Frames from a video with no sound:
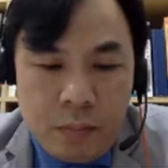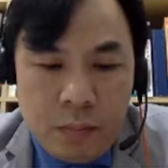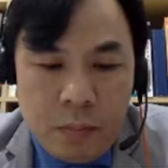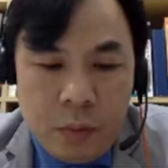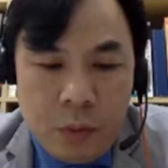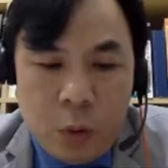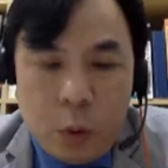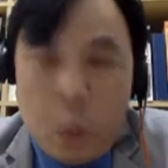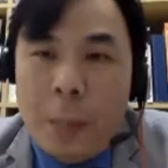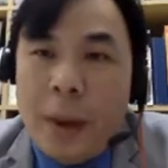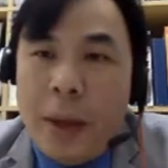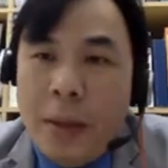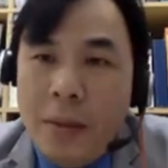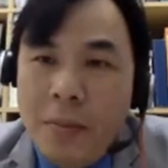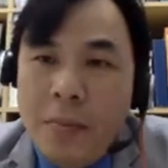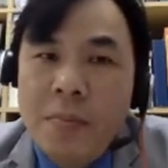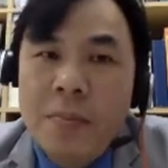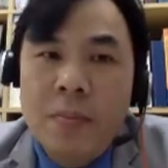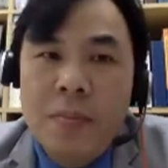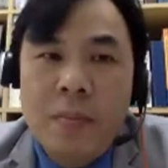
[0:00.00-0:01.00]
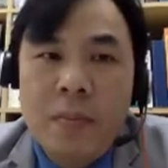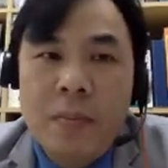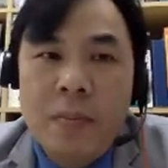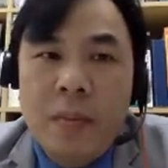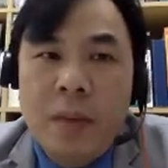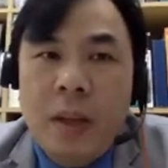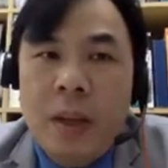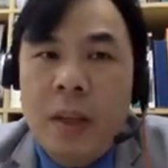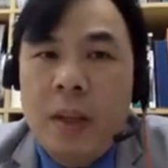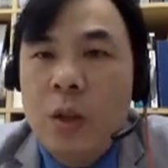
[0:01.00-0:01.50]
domain,
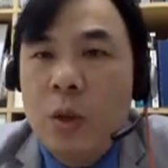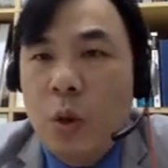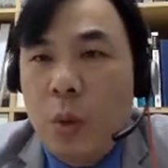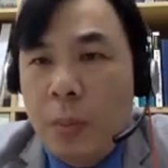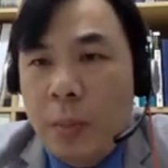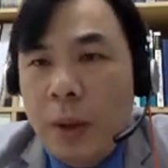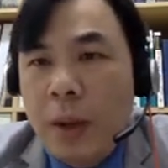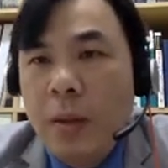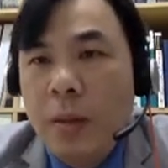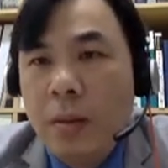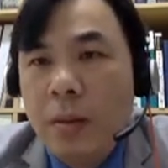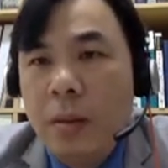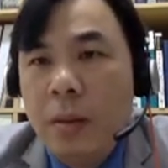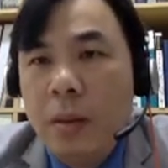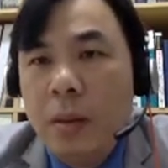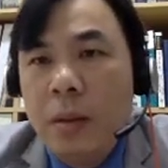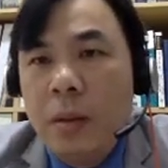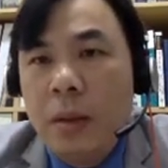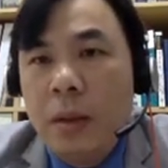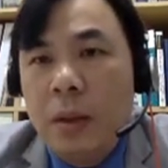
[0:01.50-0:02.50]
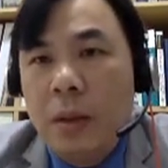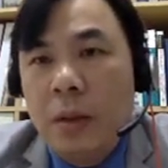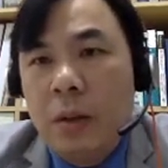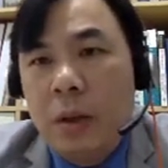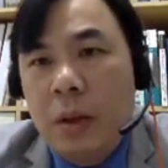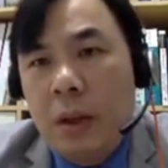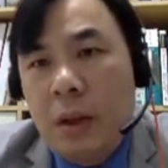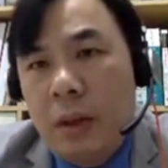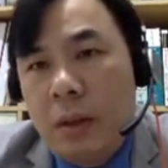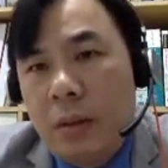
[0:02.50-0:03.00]
any domain that you
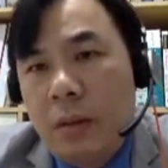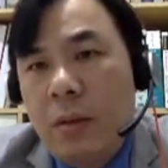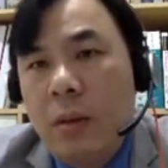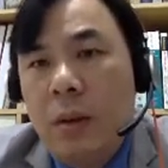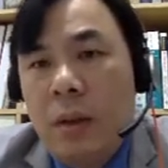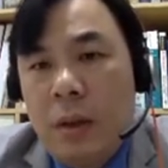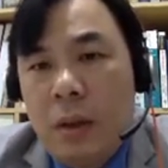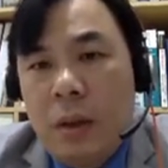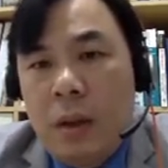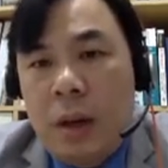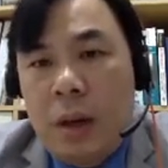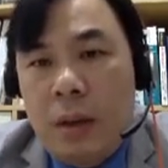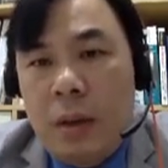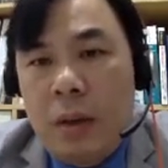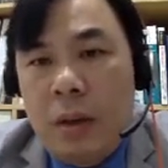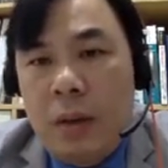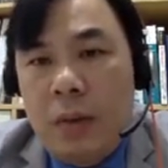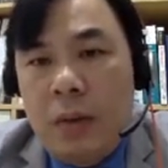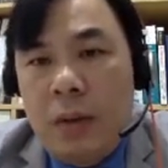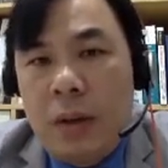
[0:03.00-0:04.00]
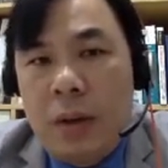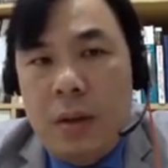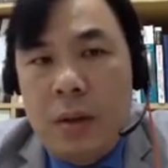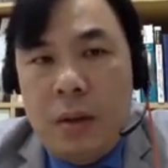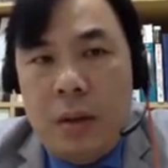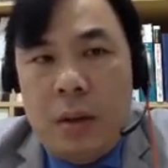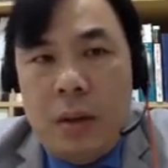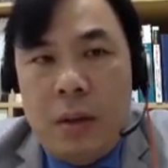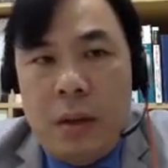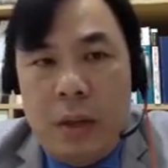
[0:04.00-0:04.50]
can identify
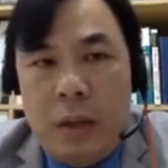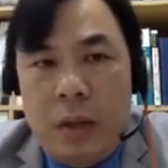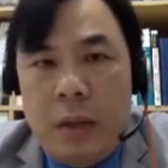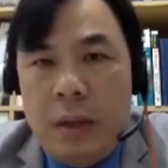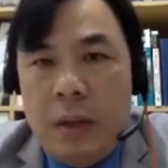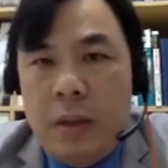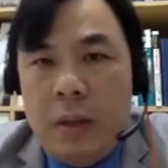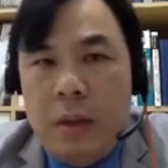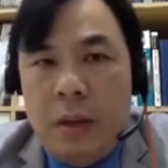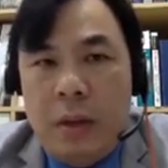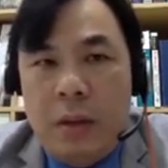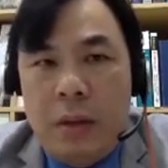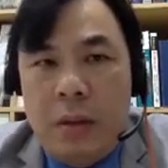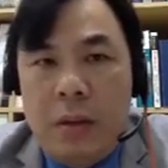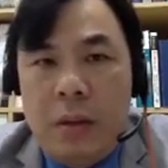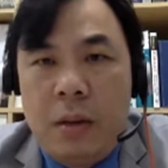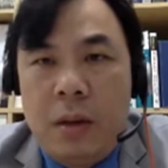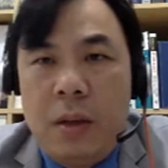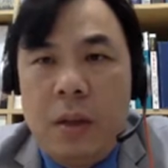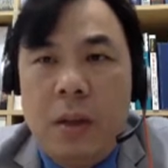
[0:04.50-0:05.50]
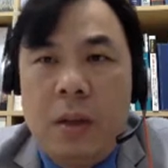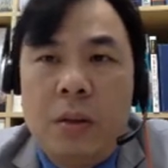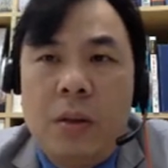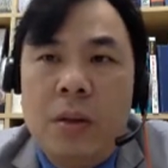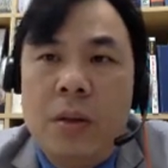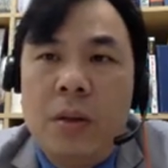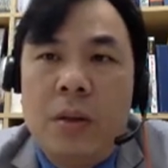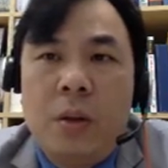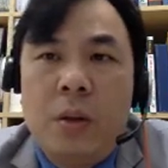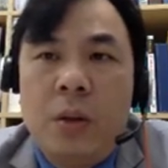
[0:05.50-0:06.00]
in this case. All right. Now,
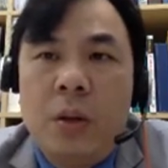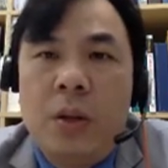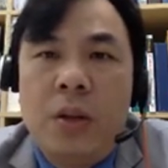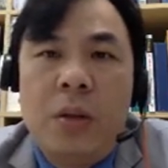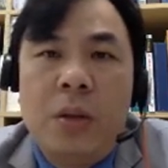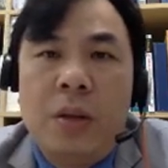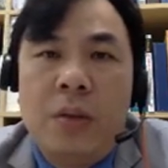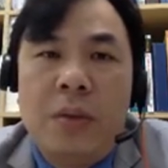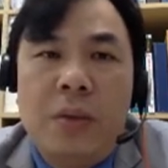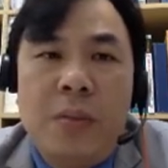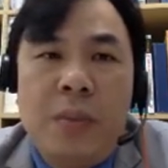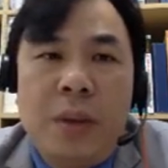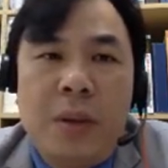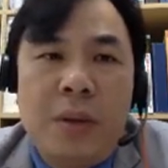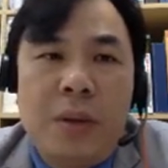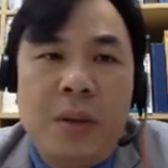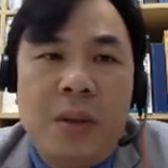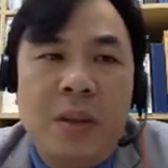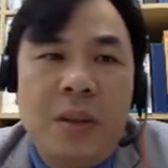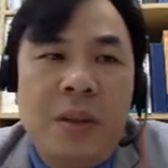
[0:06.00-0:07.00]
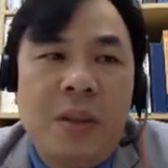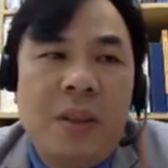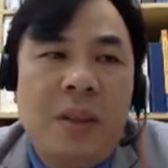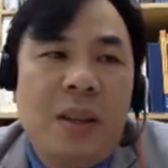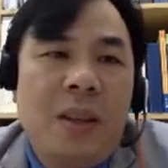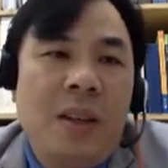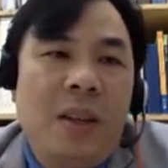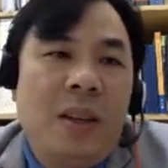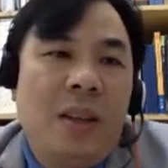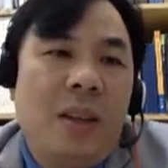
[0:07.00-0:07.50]
since the question never mentioned
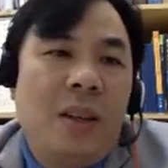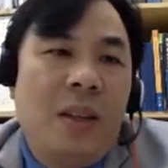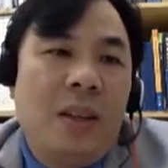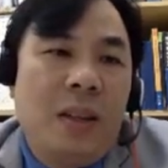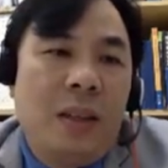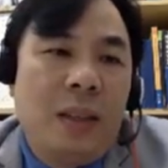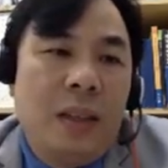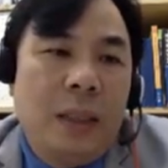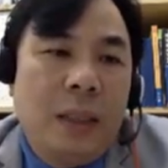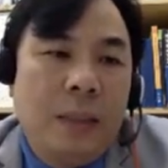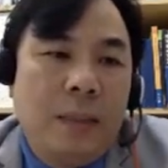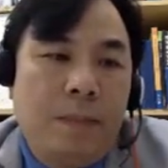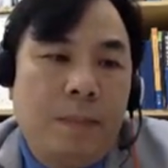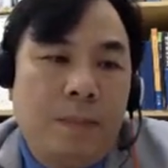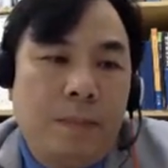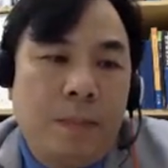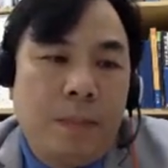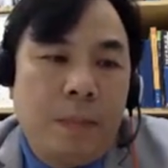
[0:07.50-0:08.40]
um,